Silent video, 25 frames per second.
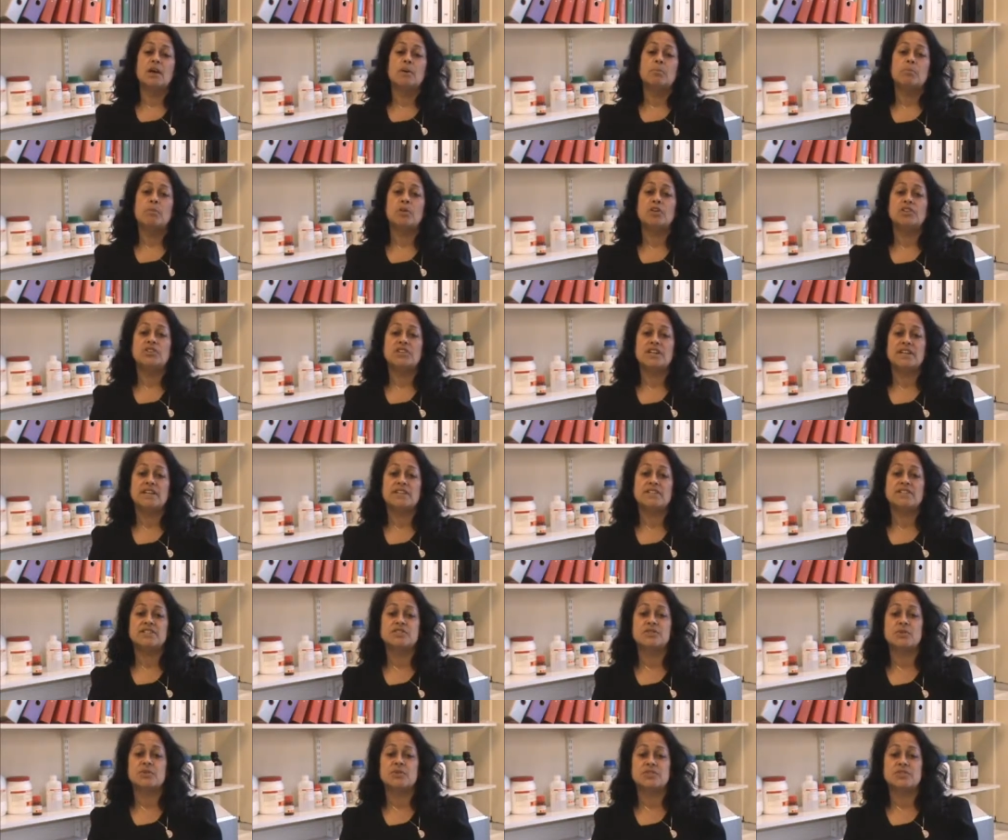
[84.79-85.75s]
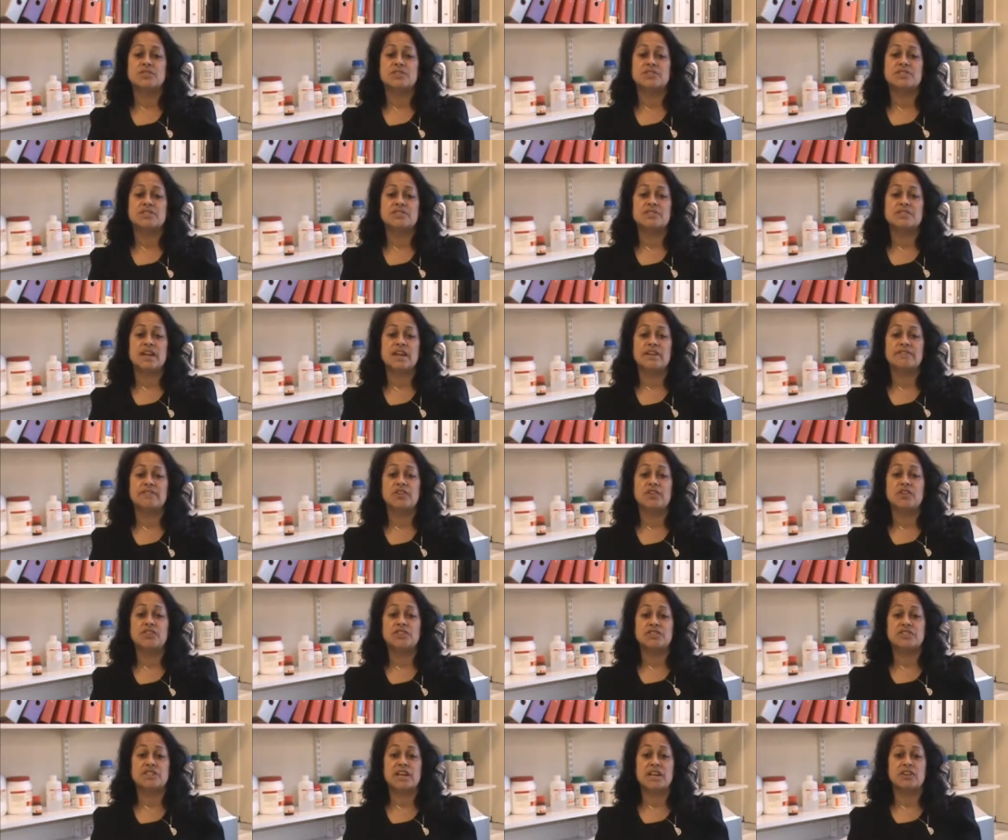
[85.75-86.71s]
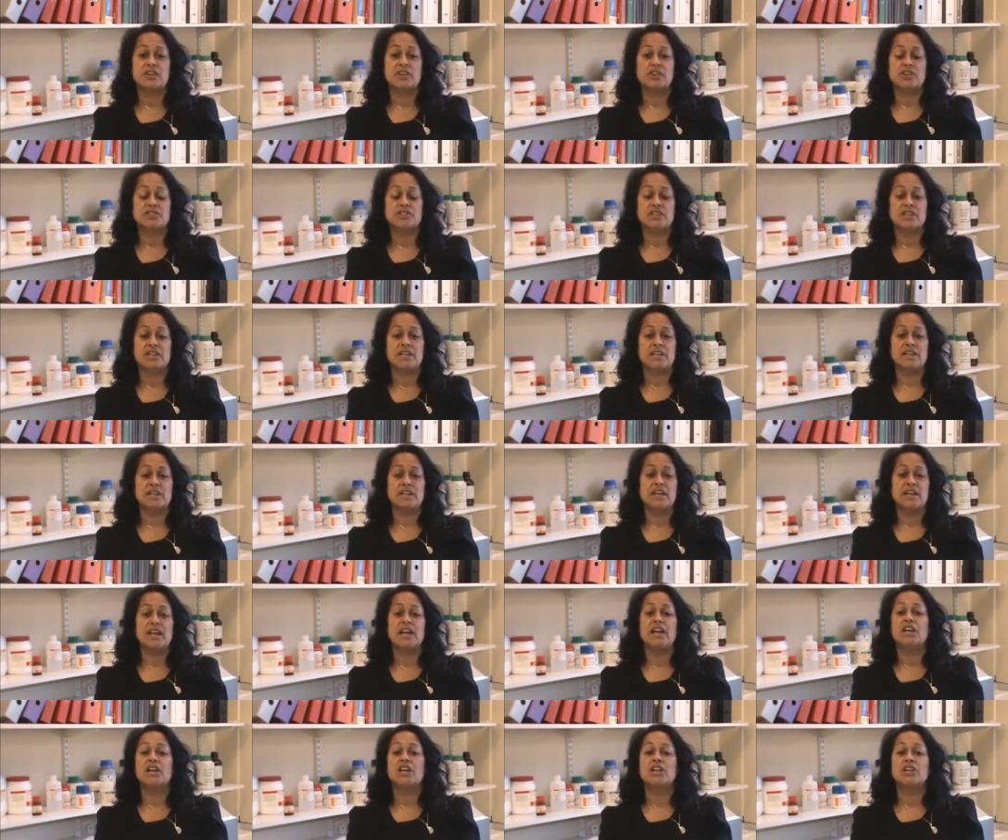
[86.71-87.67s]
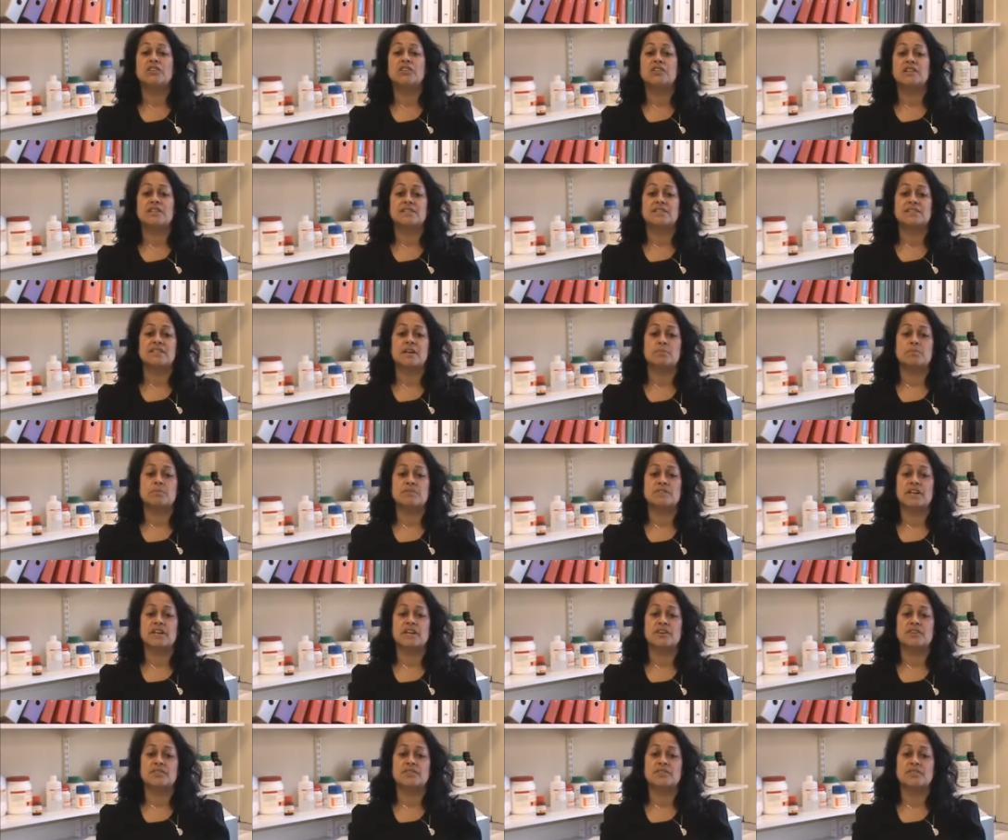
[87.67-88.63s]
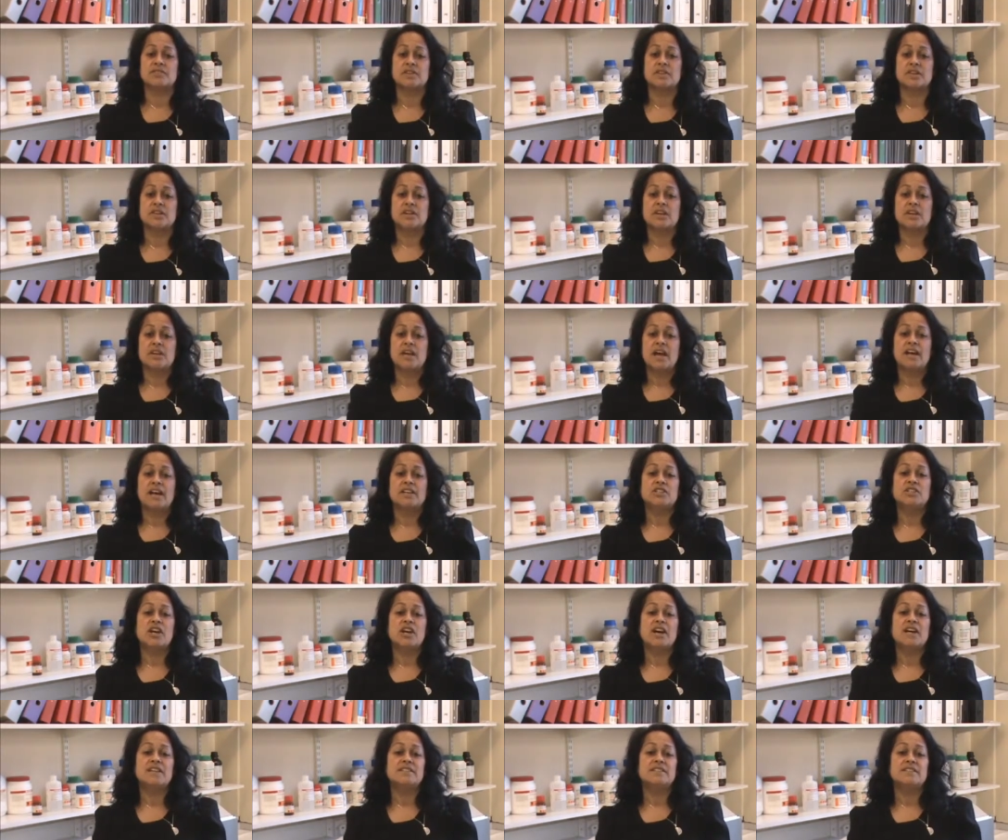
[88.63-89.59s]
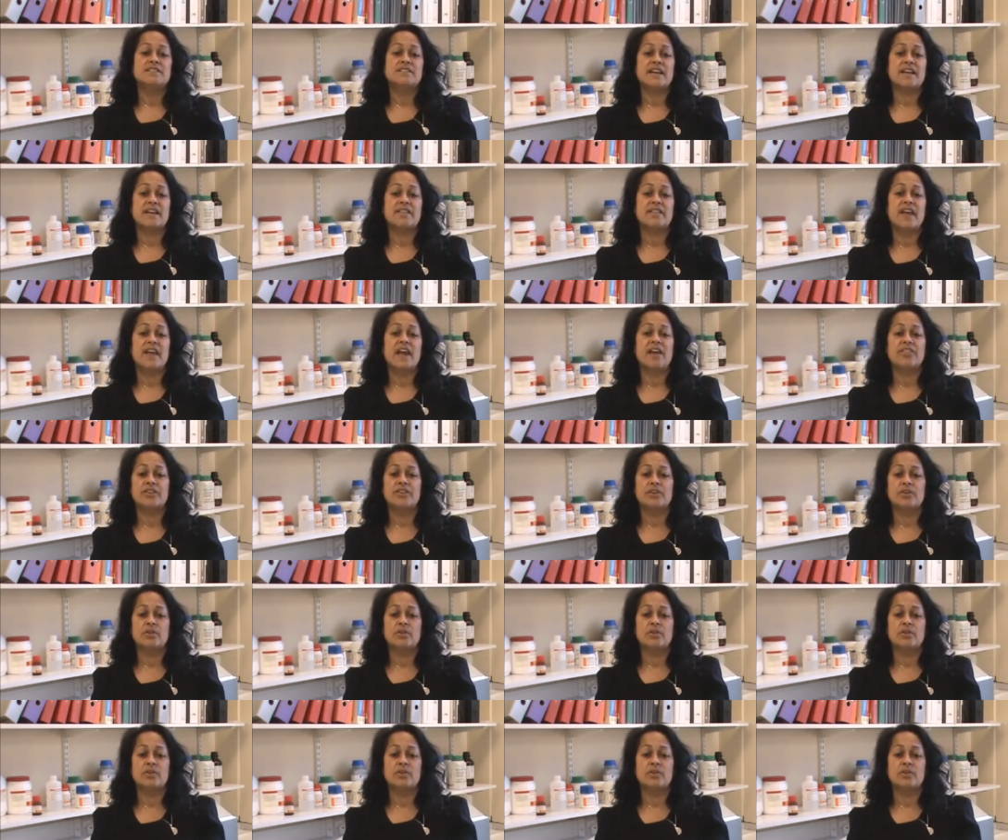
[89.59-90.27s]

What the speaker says: monogenic disorders, and future technology, including stem cells, and to understand the